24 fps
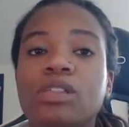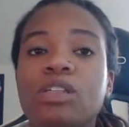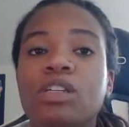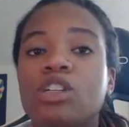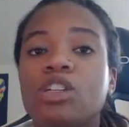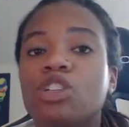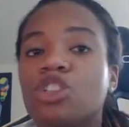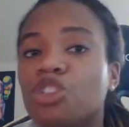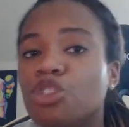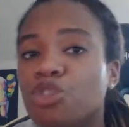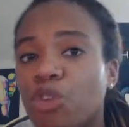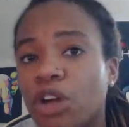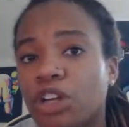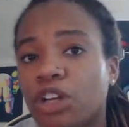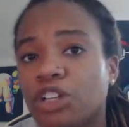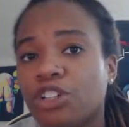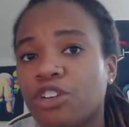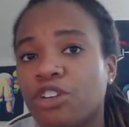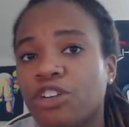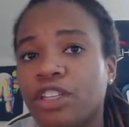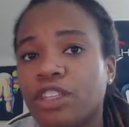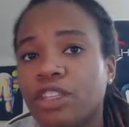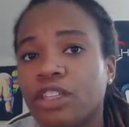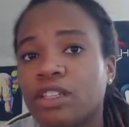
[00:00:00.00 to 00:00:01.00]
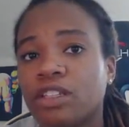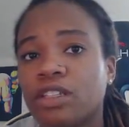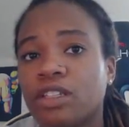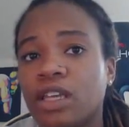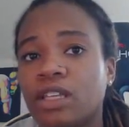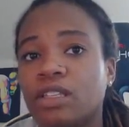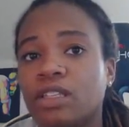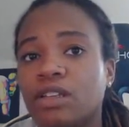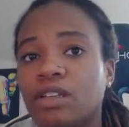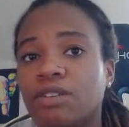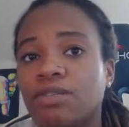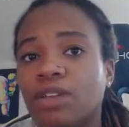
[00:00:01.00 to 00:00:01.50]
structured in the
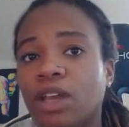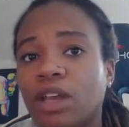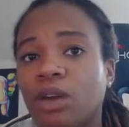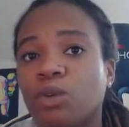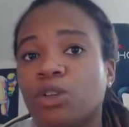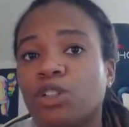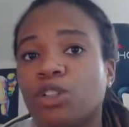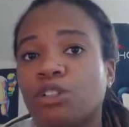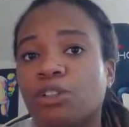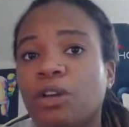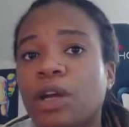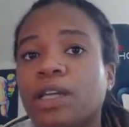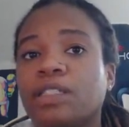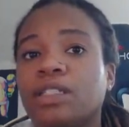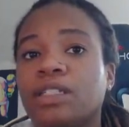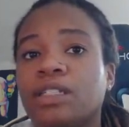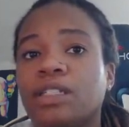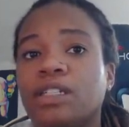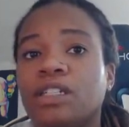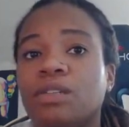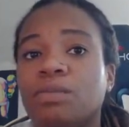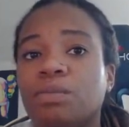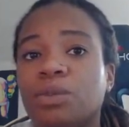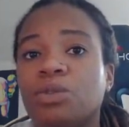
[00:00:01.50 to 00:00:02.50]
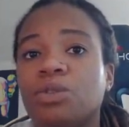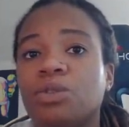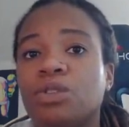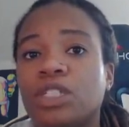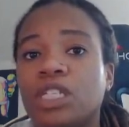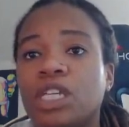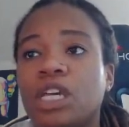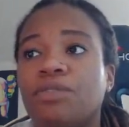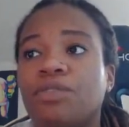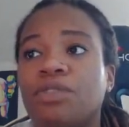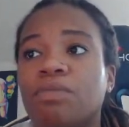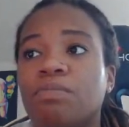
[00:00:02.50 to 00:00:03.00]
sense of like we're trying to keep you
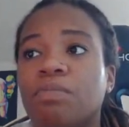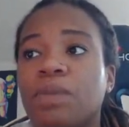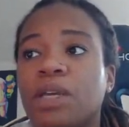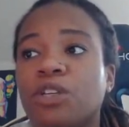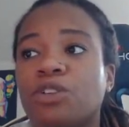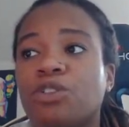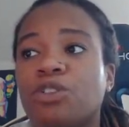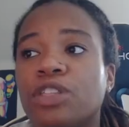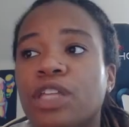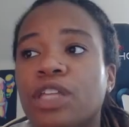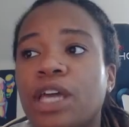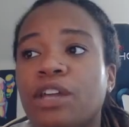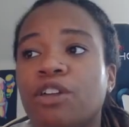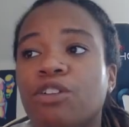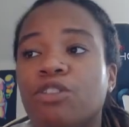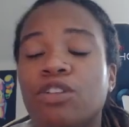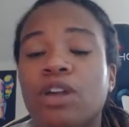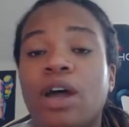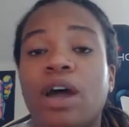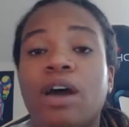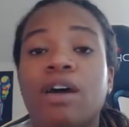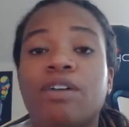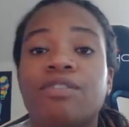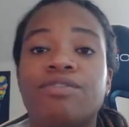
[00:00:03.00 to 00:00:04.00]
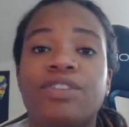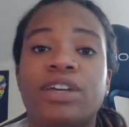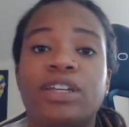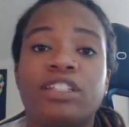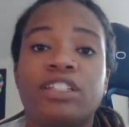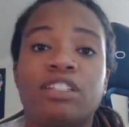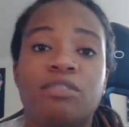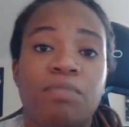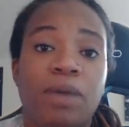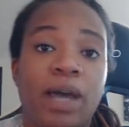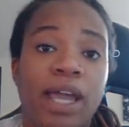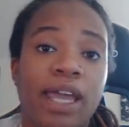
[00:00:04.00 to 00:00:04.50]
safe and make sure that you're not
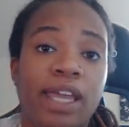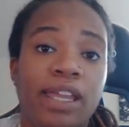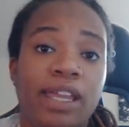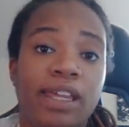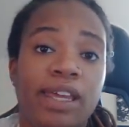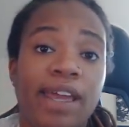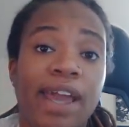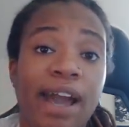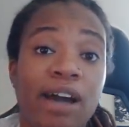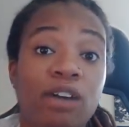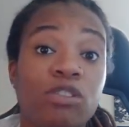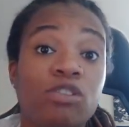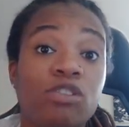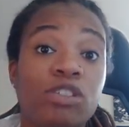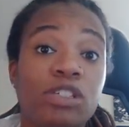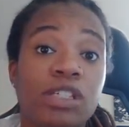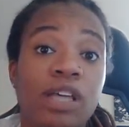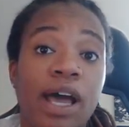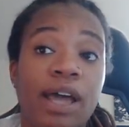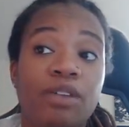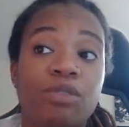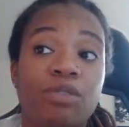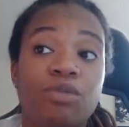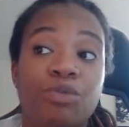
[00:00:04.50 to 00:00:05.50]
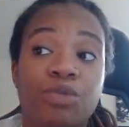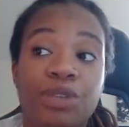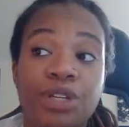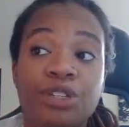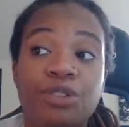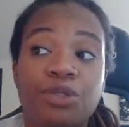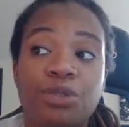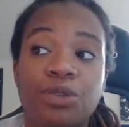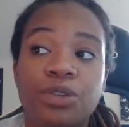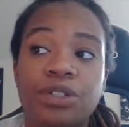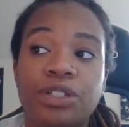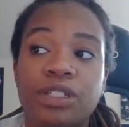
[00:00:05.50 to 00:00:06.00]
affected by any outside
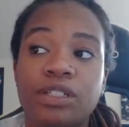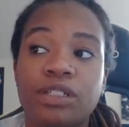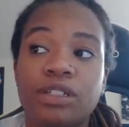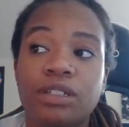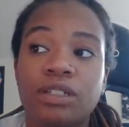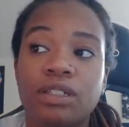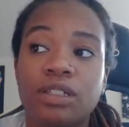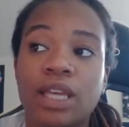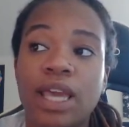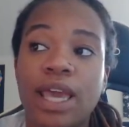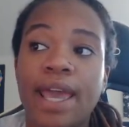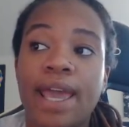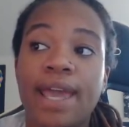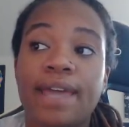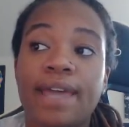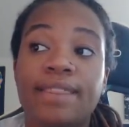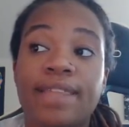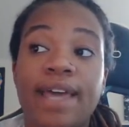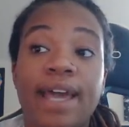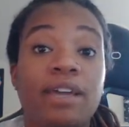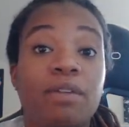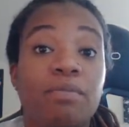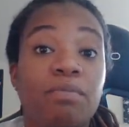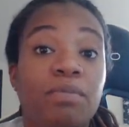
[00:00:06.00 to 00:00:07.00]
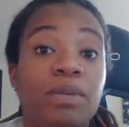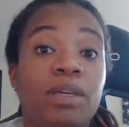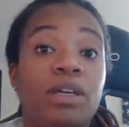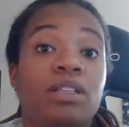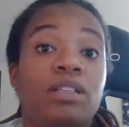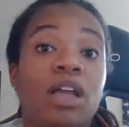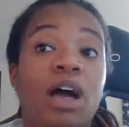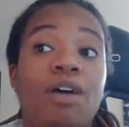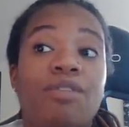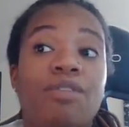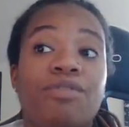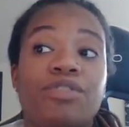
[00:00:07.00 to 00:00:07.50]
resources, and that can be a
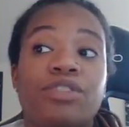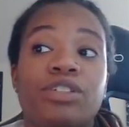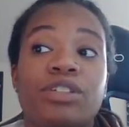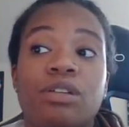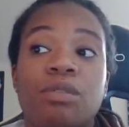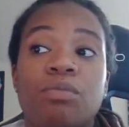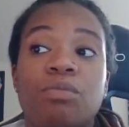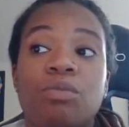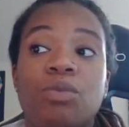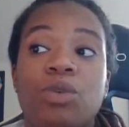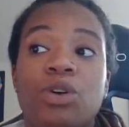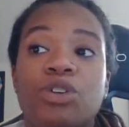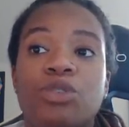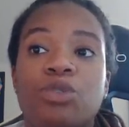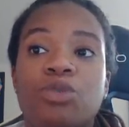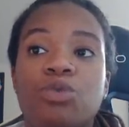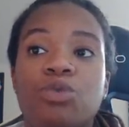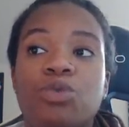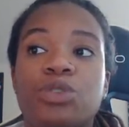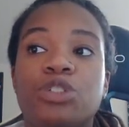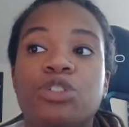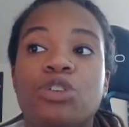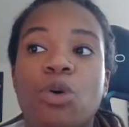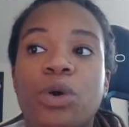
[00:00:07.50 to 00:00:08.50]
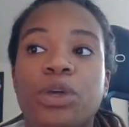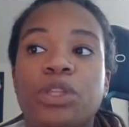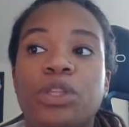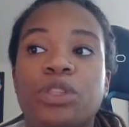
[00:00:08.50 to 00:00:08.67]
lot for someone who is going